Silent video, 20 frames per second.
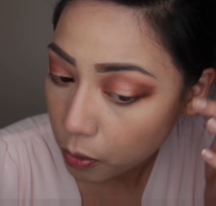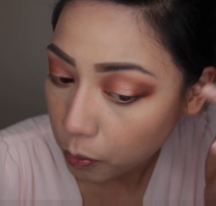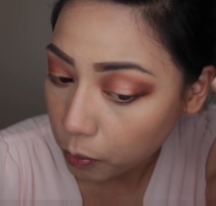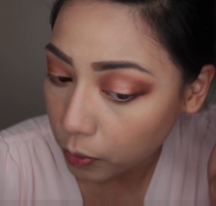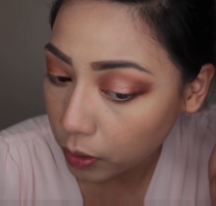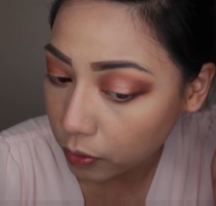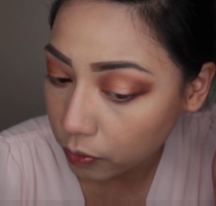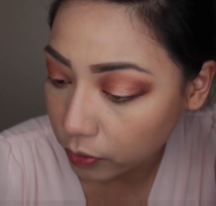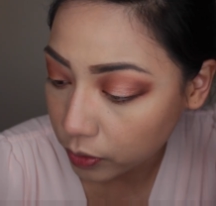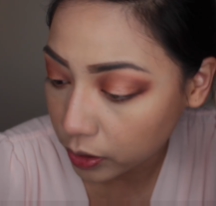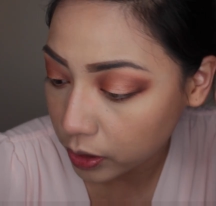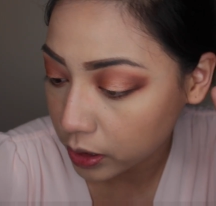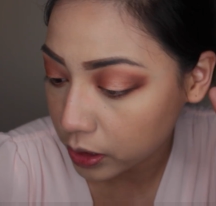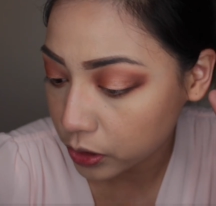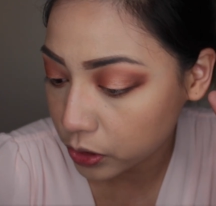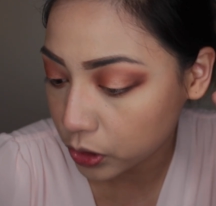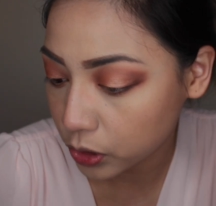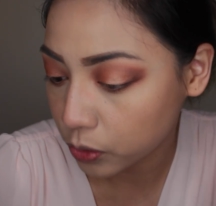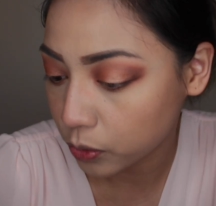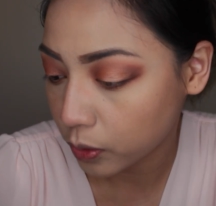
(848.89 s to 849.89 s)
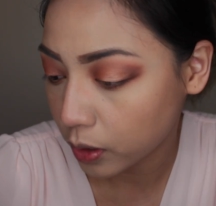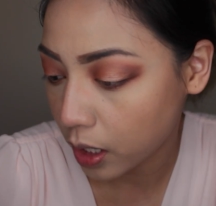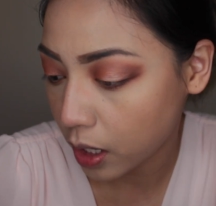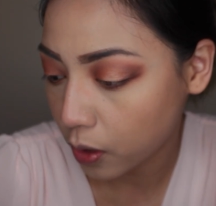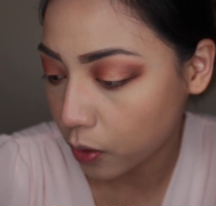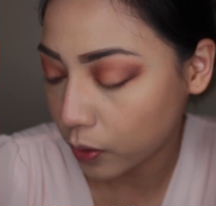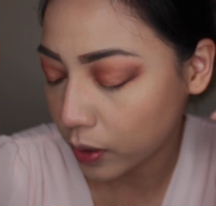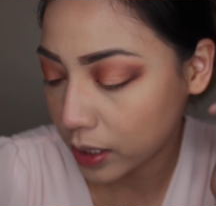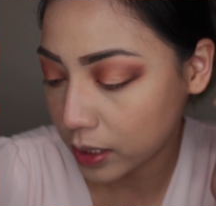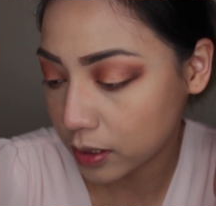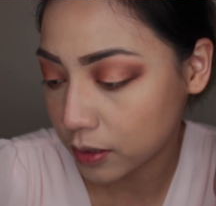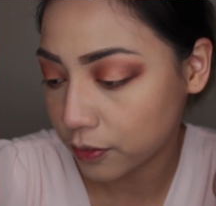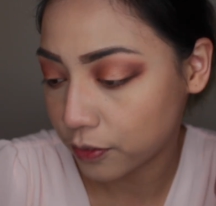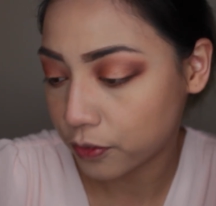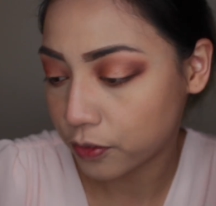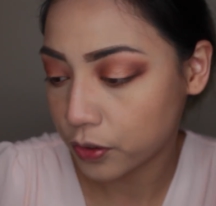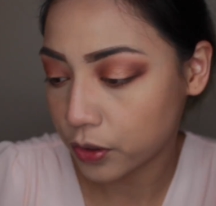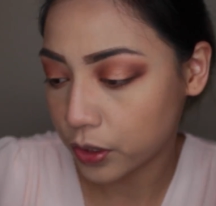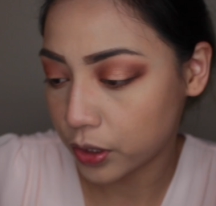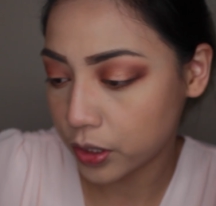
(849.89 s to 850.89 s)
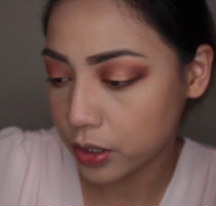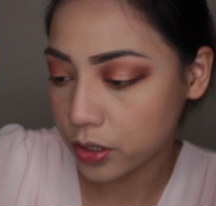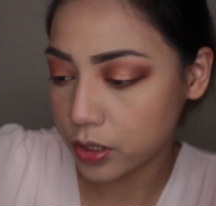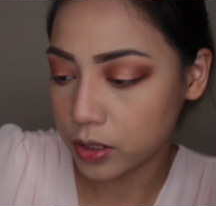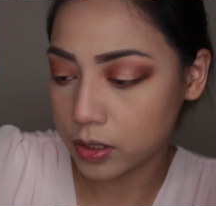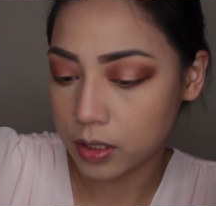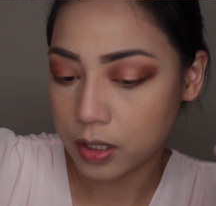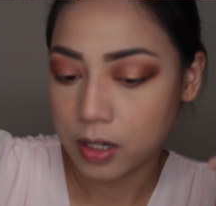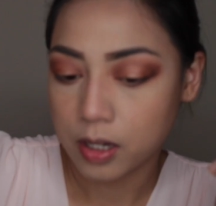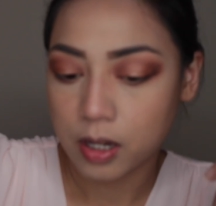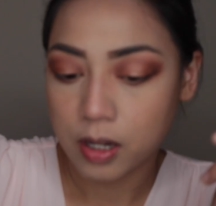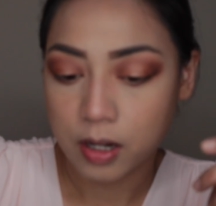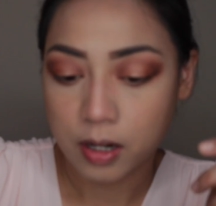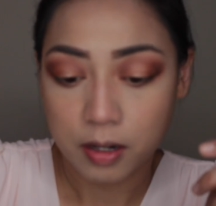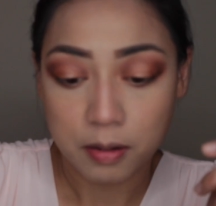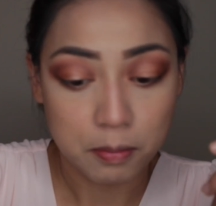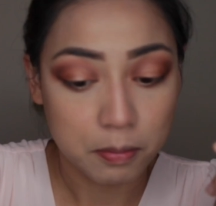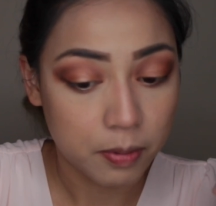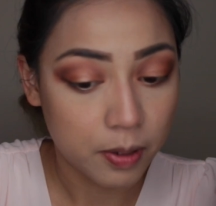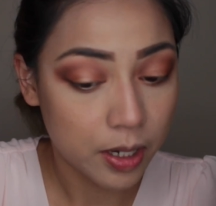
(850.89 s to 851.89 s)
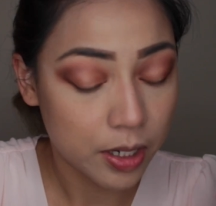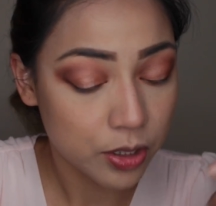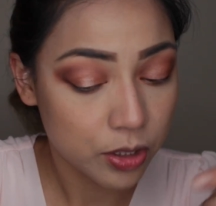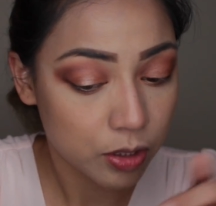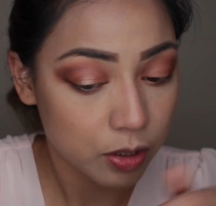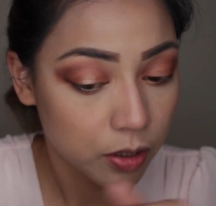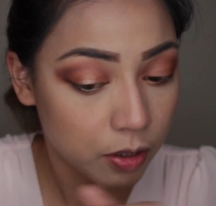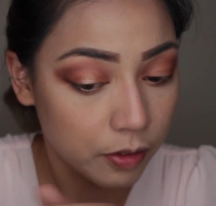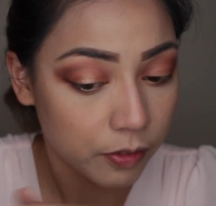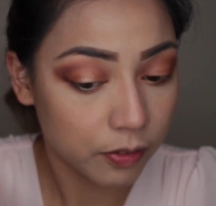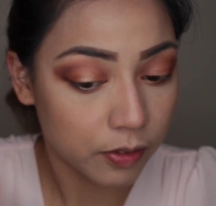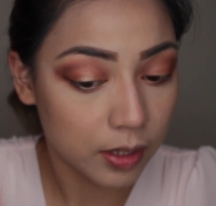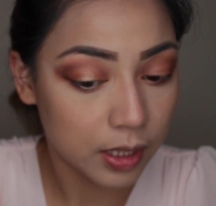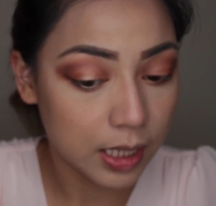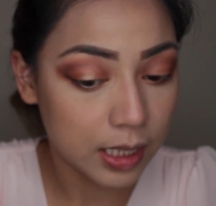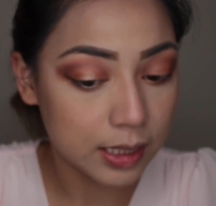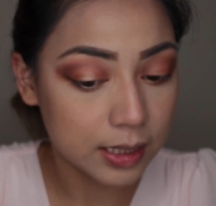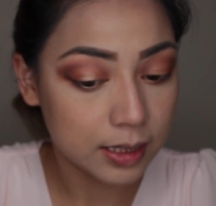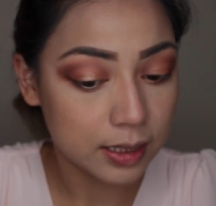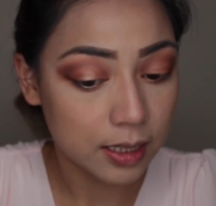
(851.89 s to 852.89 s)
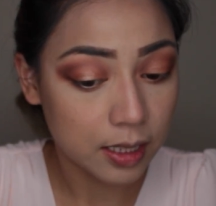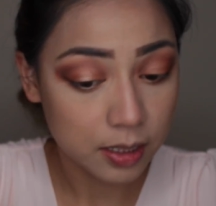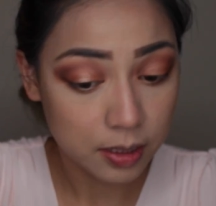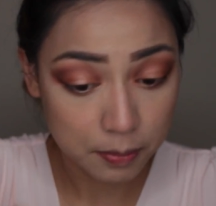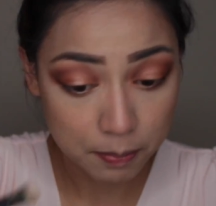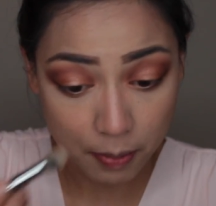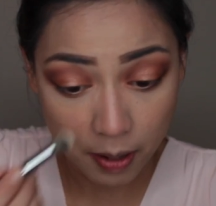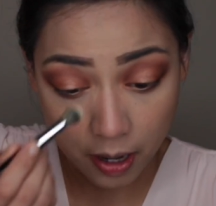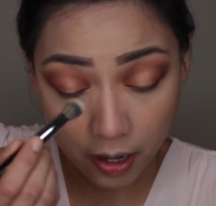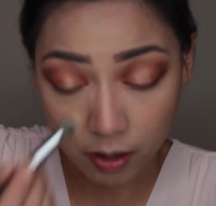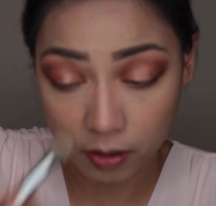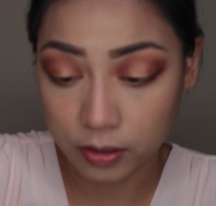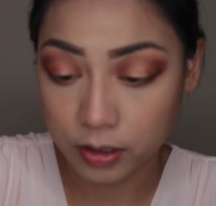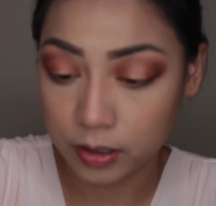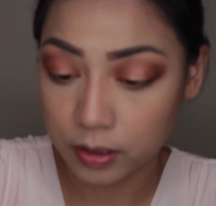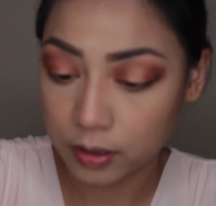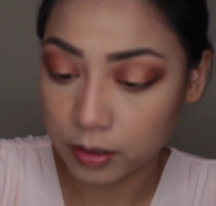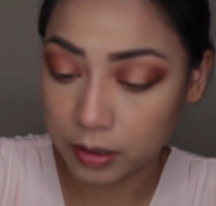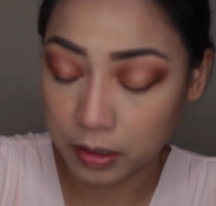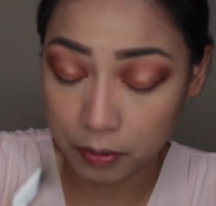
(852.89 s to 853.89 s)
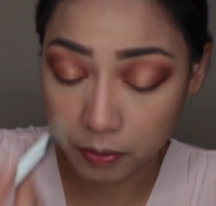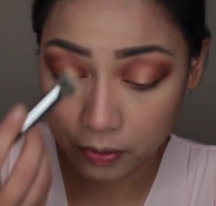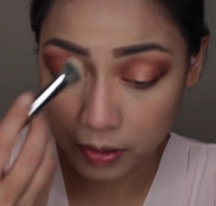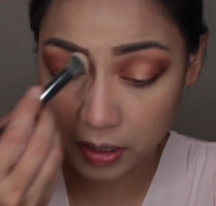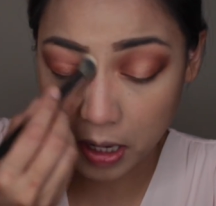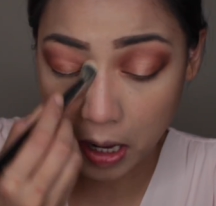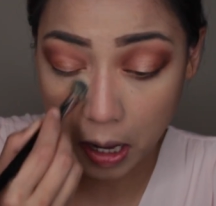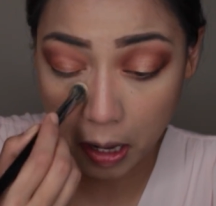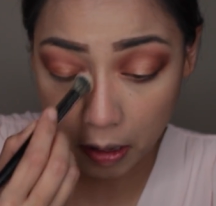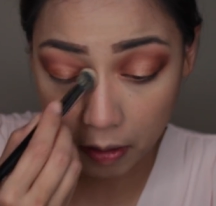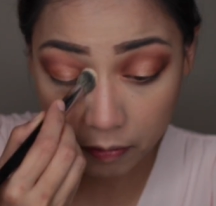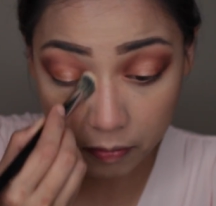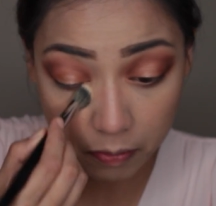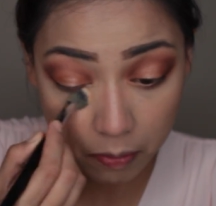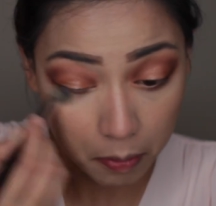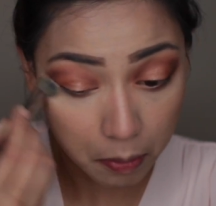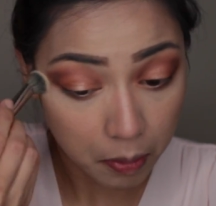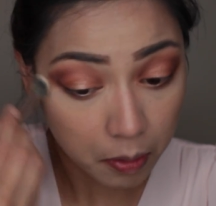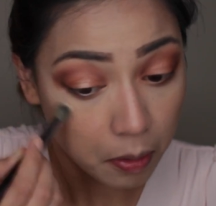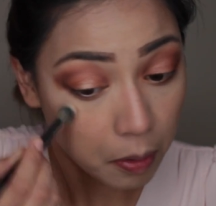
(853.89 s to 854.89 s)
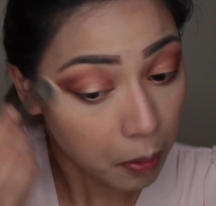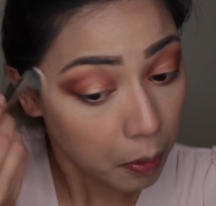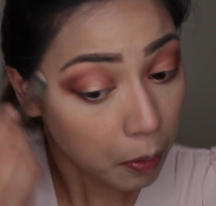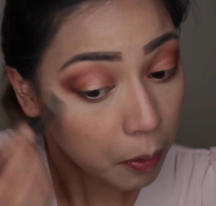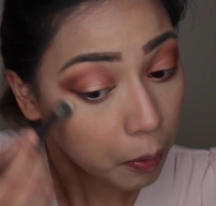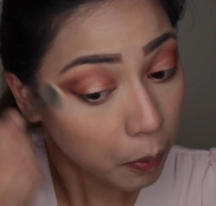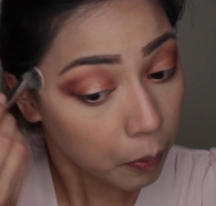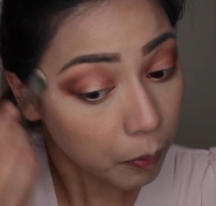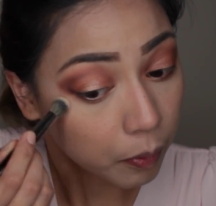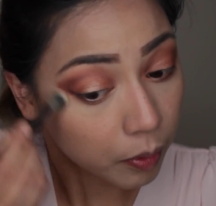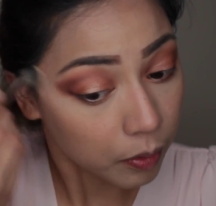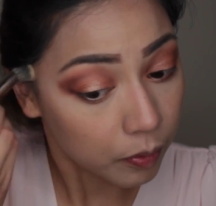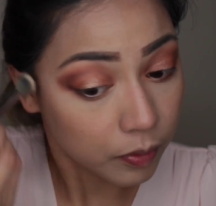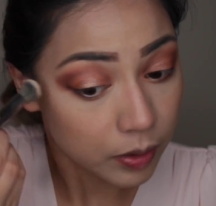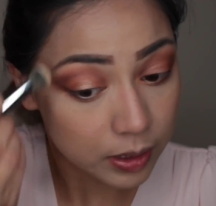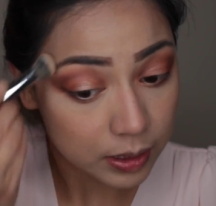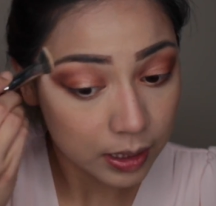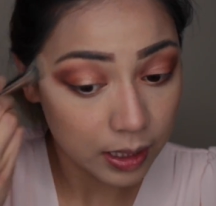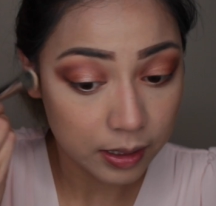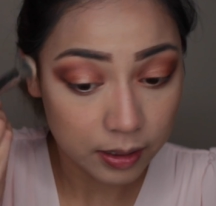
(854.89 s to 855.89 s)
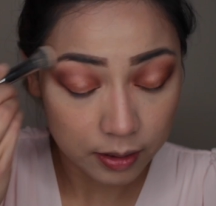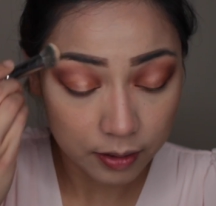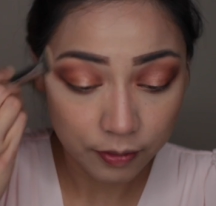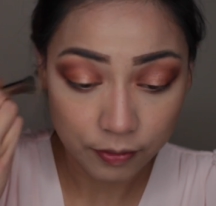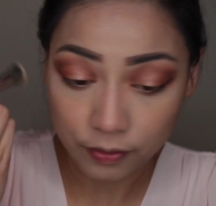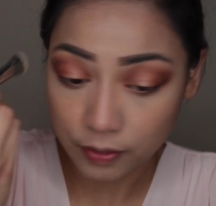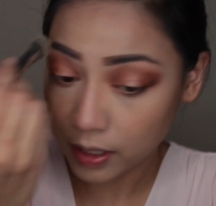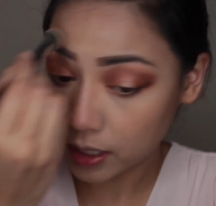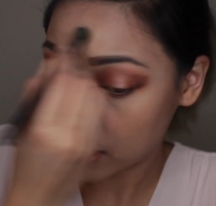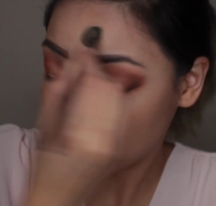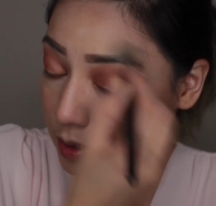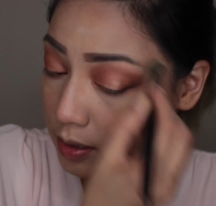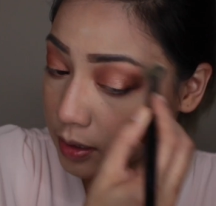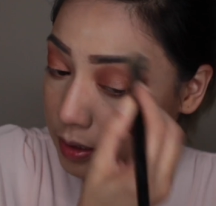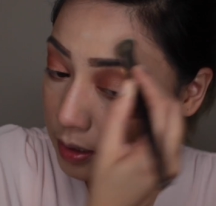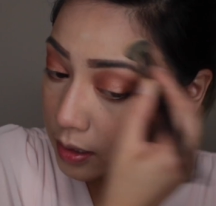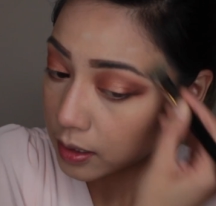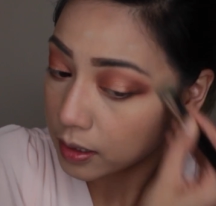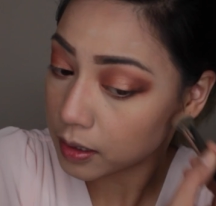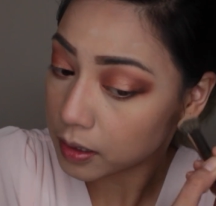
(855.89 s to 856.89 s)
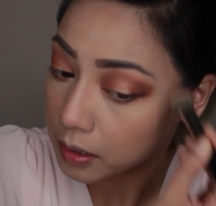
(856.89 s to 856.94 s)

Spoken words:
What we're gonna do now is first brush off the excess powder that we have when we set the face,